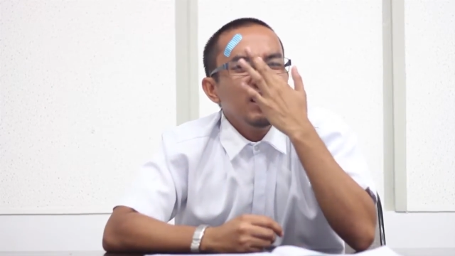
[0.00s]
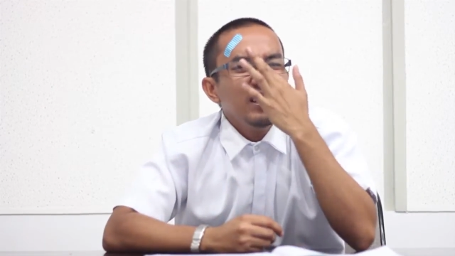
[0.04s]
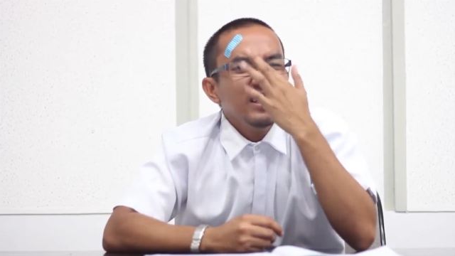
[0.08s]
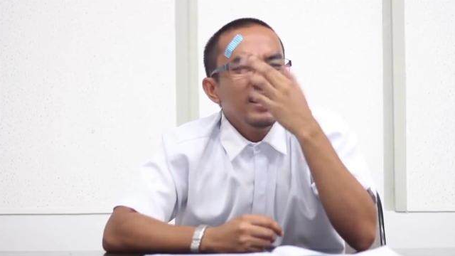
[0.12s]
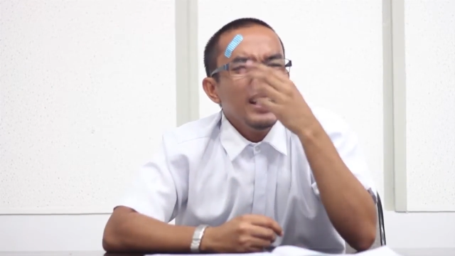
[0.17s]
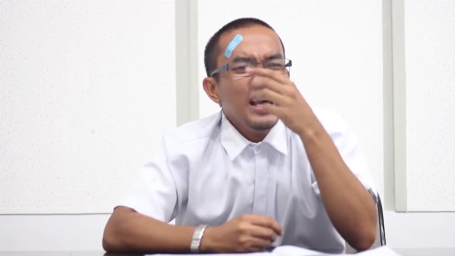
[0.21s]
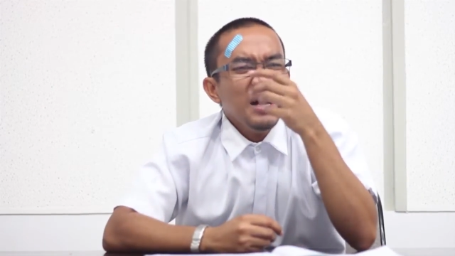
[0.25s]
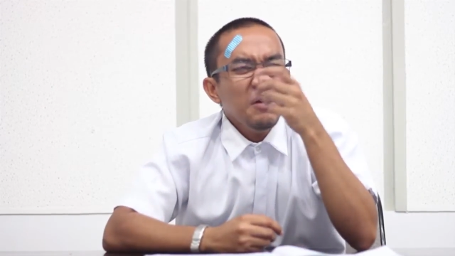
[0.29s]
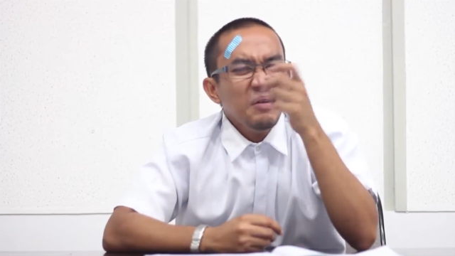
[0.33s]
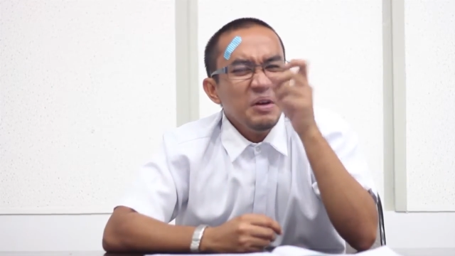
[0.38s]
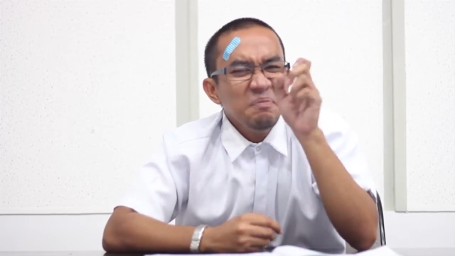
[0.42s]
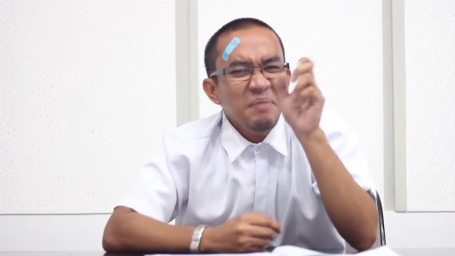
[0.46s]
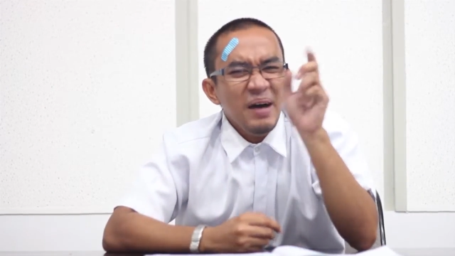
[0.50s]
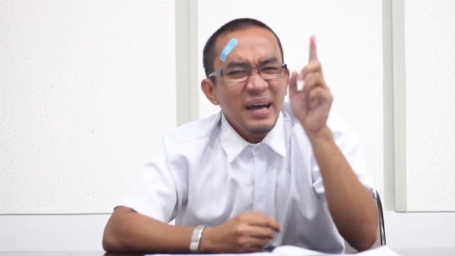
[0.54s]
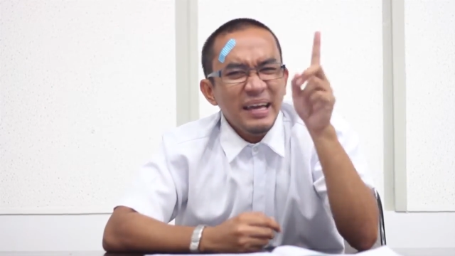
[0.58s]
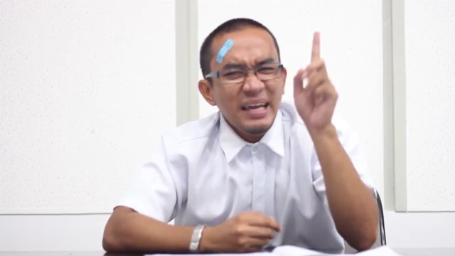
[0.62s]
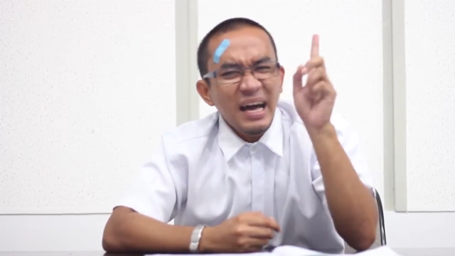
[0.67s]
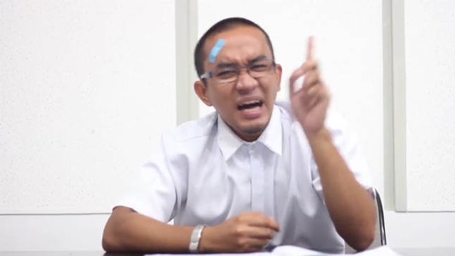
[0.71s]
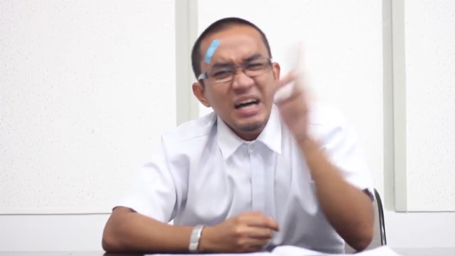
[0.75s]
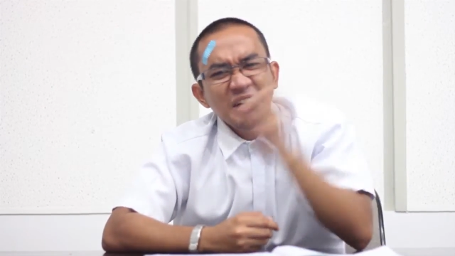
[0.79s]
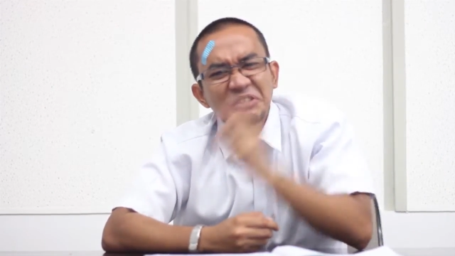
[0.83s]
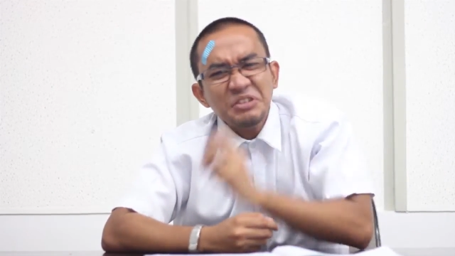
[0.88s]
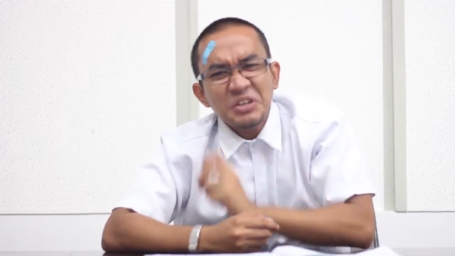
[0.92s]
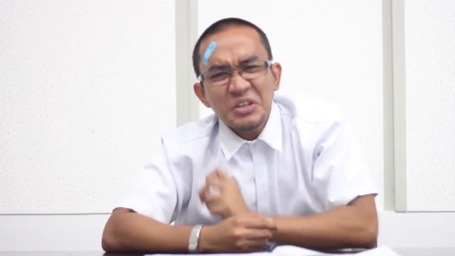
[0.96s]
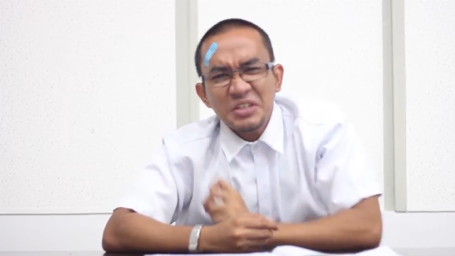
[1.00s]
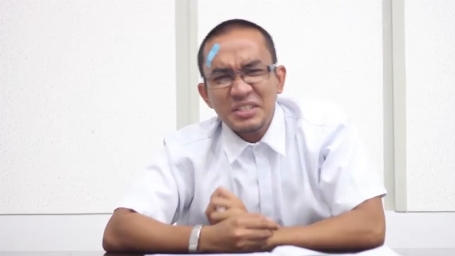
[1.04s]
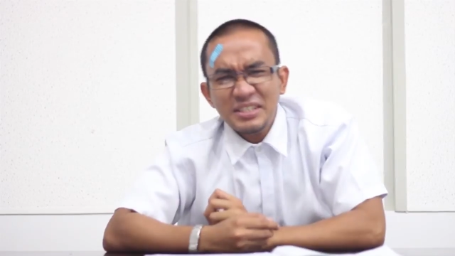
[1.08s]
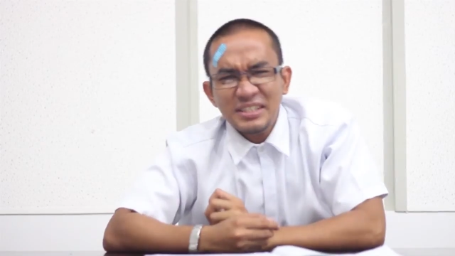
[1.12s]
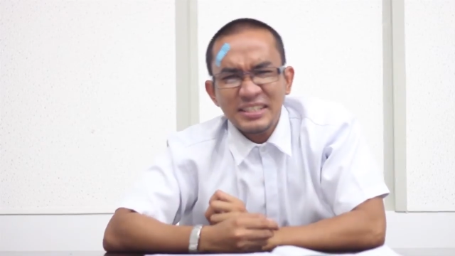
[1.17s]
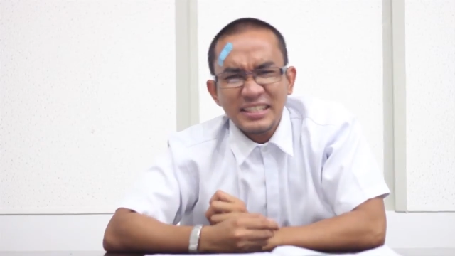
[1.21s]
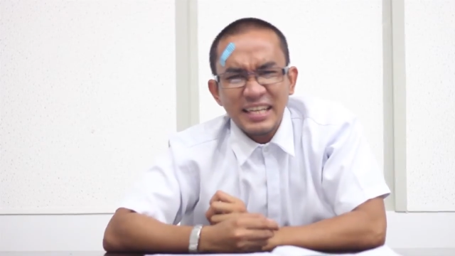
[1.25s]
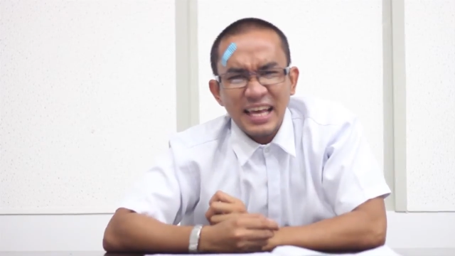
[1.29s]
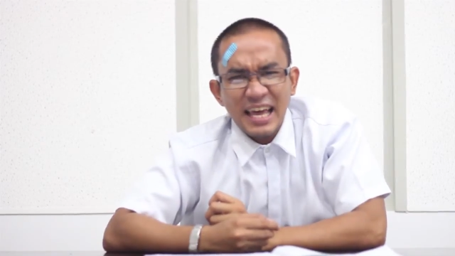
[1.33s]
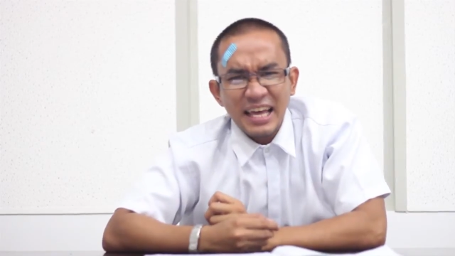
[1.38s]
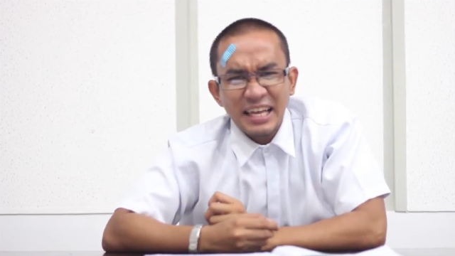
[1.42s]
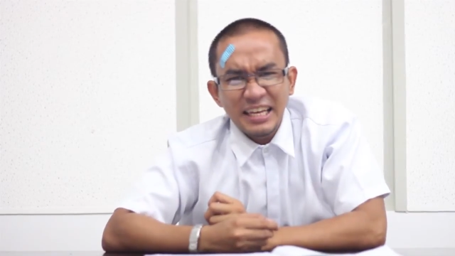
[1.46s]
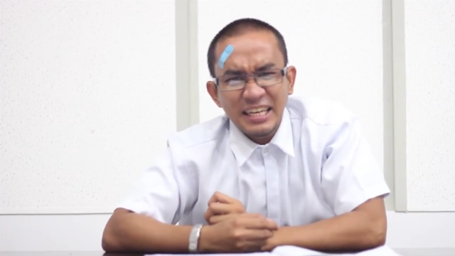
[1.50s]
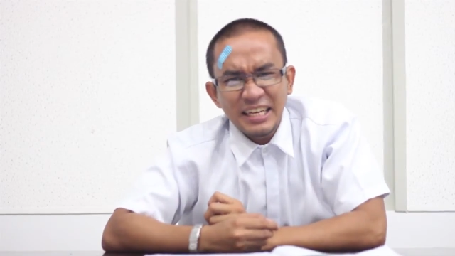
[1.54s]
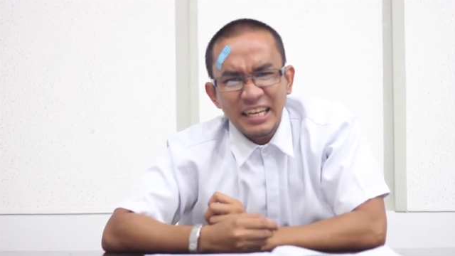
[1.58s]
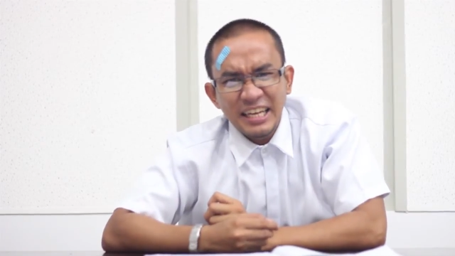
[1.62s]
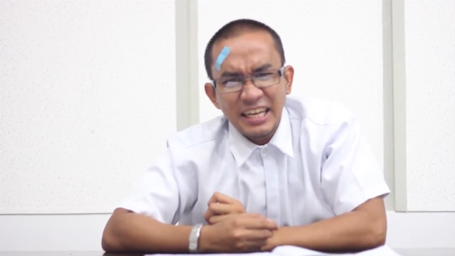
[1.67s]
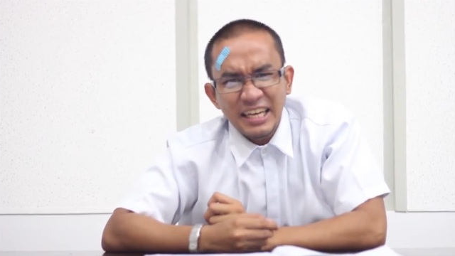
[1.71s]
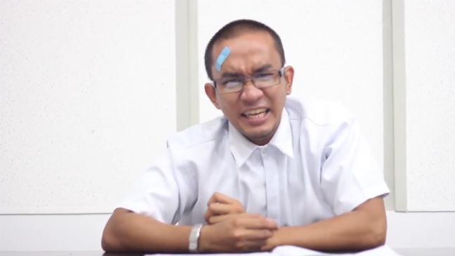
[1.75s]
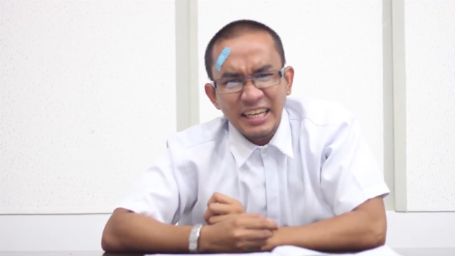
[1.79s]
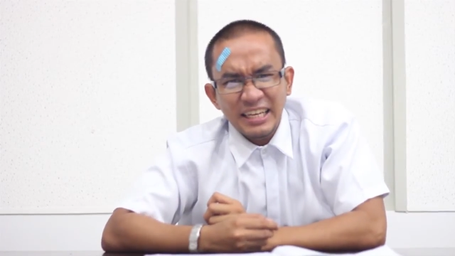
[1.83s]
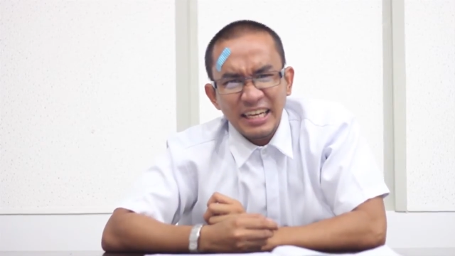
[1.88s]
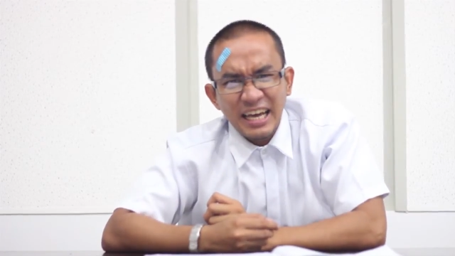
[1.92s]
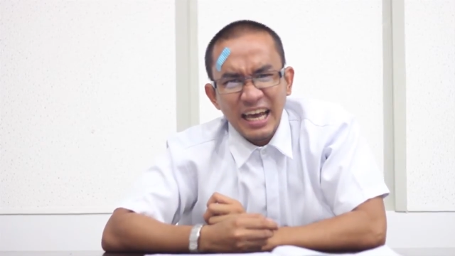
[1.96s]
Now, in my
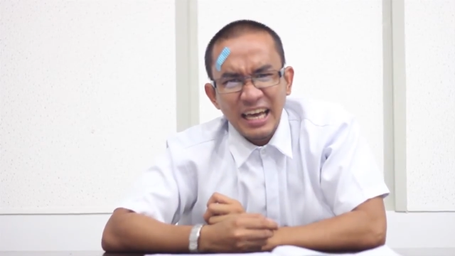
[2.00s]
understanding,